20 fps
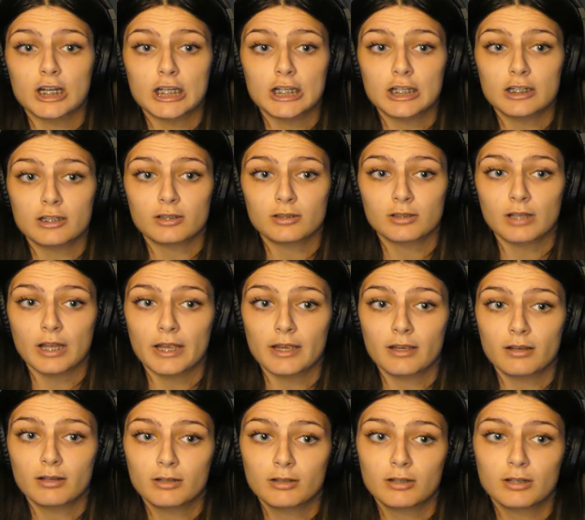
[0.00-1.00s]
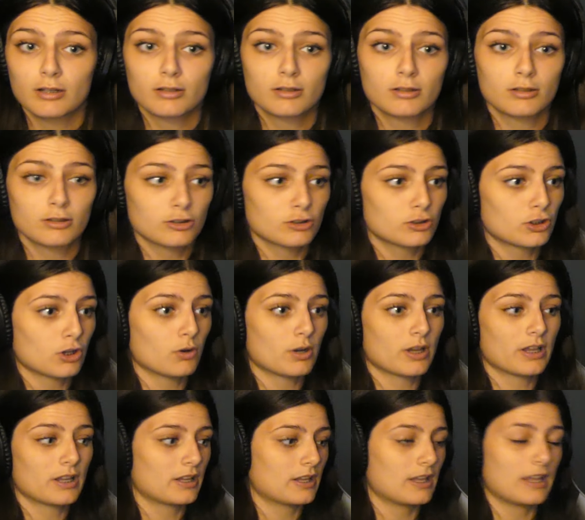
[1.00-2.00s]
is, like, so
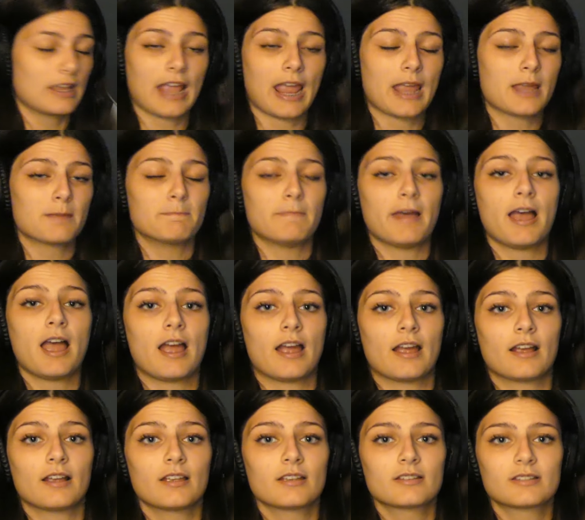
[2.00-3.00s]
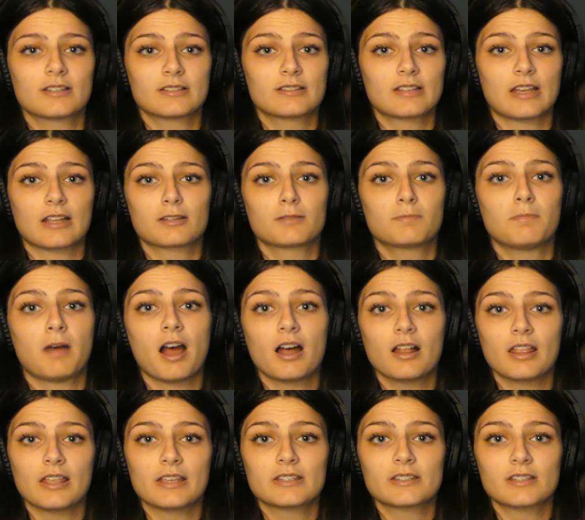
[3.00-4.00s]
he came back since that's
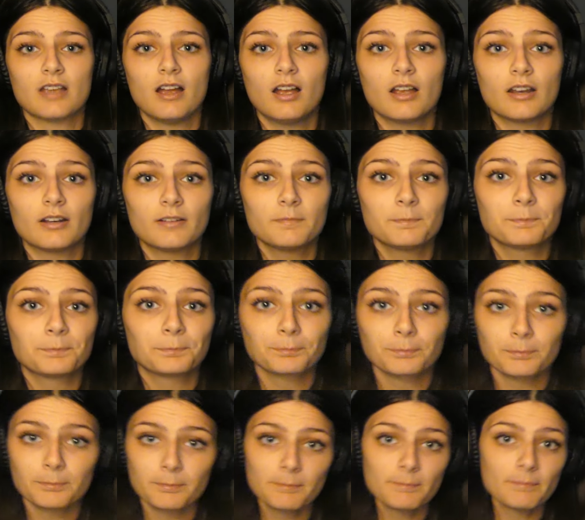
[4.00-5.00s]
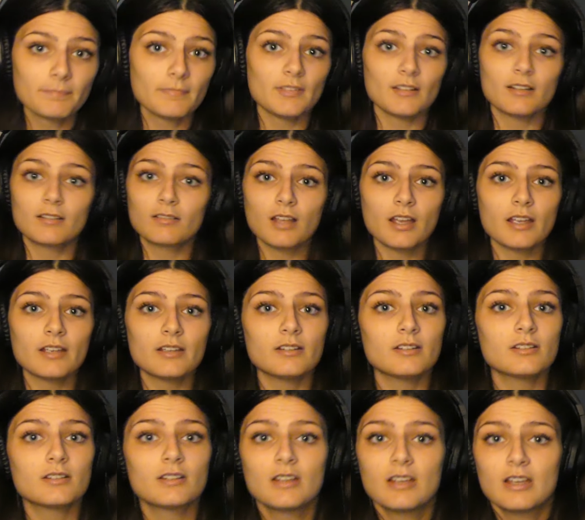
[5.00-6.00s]
Polly's son. Like,
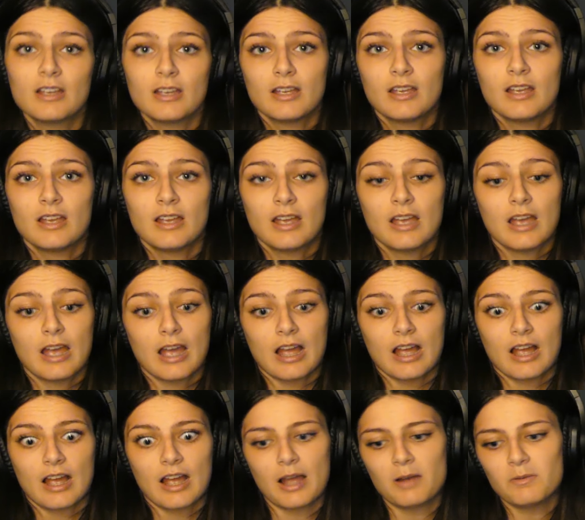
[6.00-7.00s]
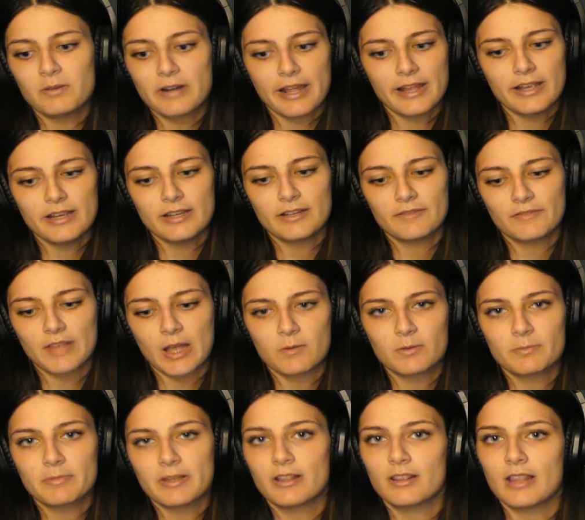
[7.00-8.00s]
I would hate if that
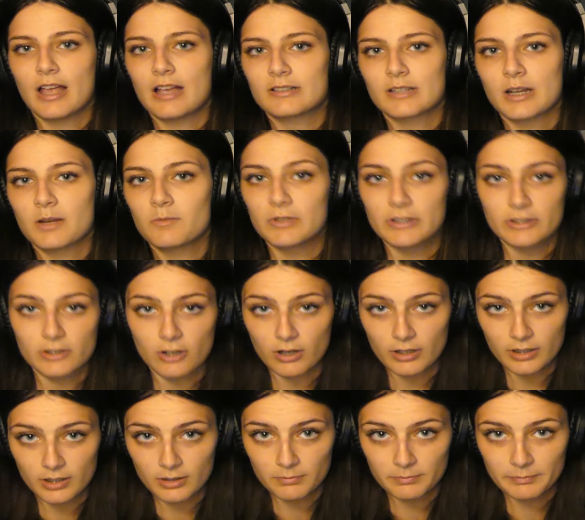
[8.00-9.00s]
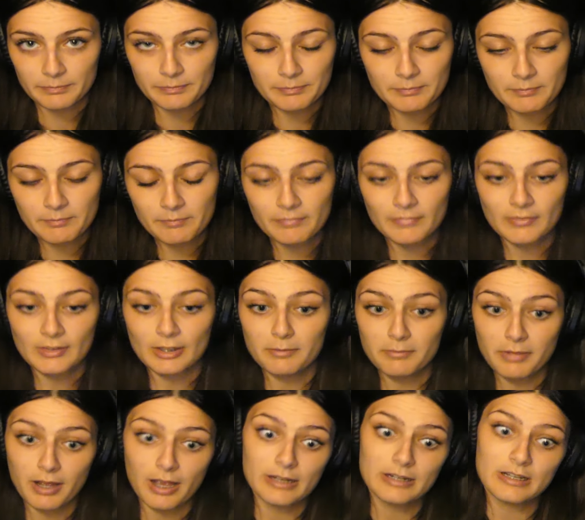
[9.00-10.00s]
would be the last time we saw him.
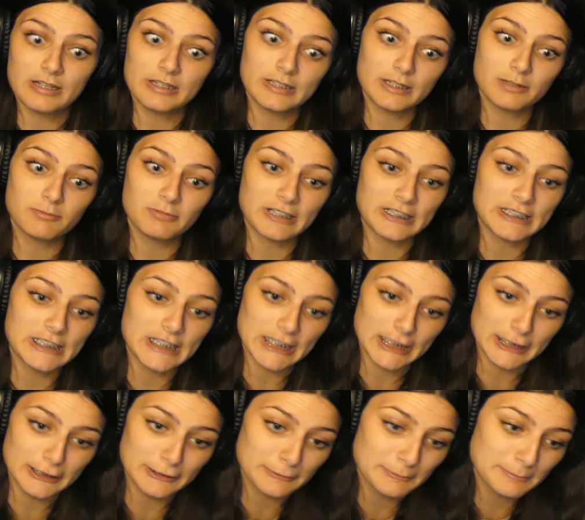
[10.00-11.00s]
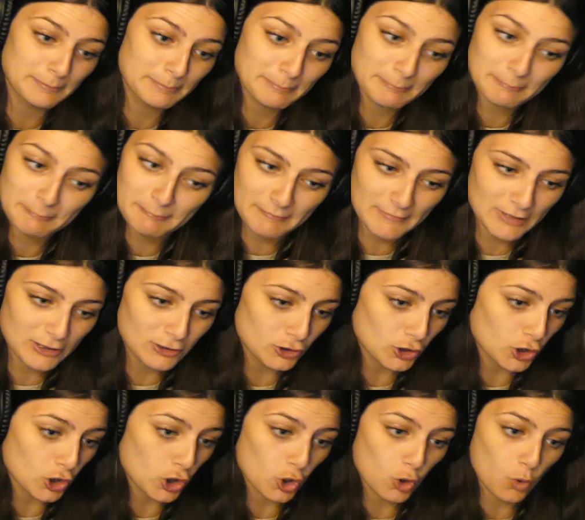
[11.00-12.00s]
But he did what he did.
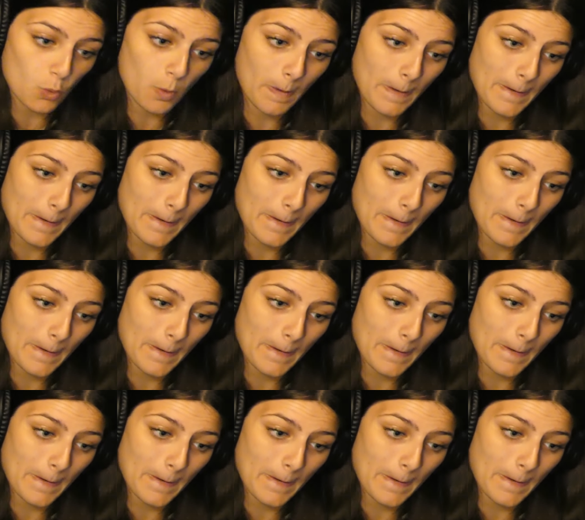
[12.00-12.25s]
So,